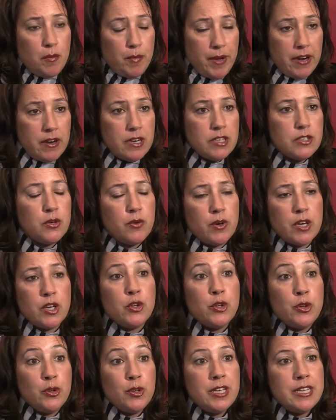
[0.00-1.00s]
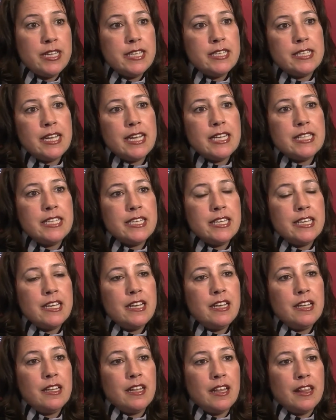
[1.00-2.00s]
parents who are new to this
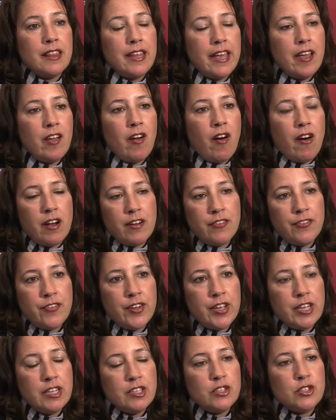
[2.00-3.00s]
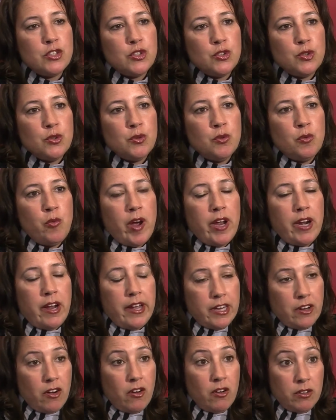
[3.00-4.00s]
idea, they often do what
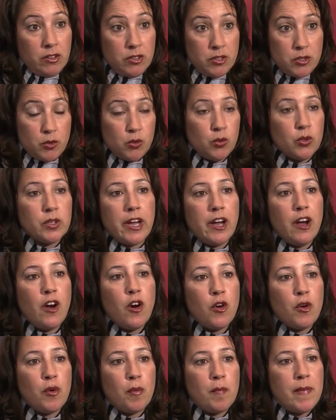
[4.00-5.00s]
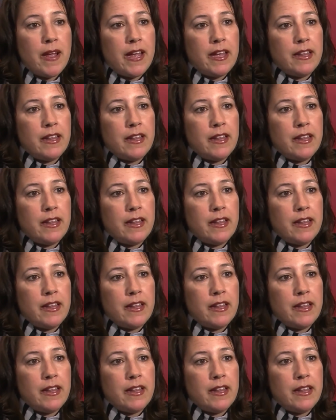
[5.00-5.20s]
I call school at home,